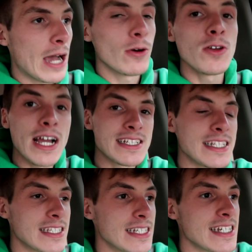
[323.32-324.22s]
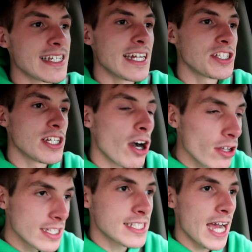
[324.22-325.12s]
Now, what you guys didn't see is I actually
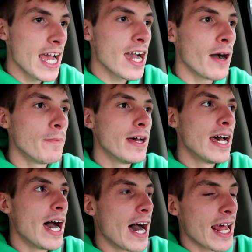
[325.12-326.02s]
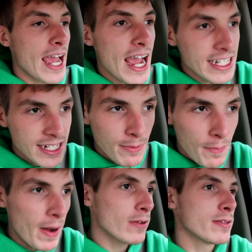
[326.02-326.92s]
called this guy up, and I asked him
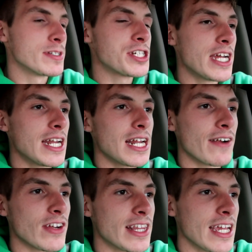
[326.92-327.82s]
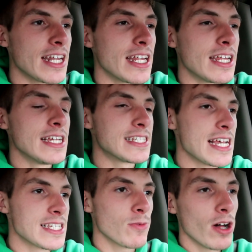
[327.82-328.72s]
about the machine and everything, and he
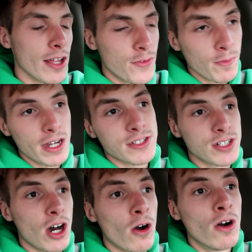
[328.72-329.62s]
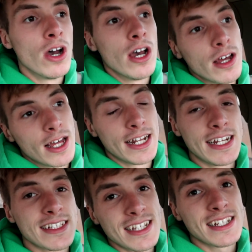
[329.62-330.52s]
says, well, if you must snow that
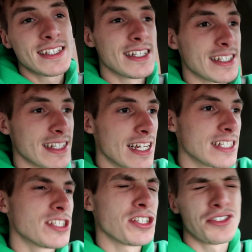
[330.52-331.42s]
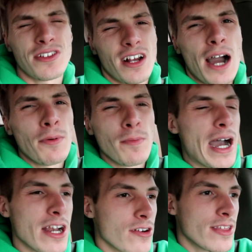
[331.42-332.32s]
needs this, this, and this, just a couple
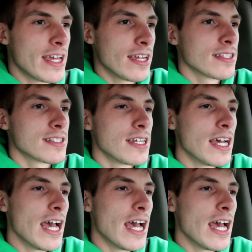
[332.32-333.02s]
minor things.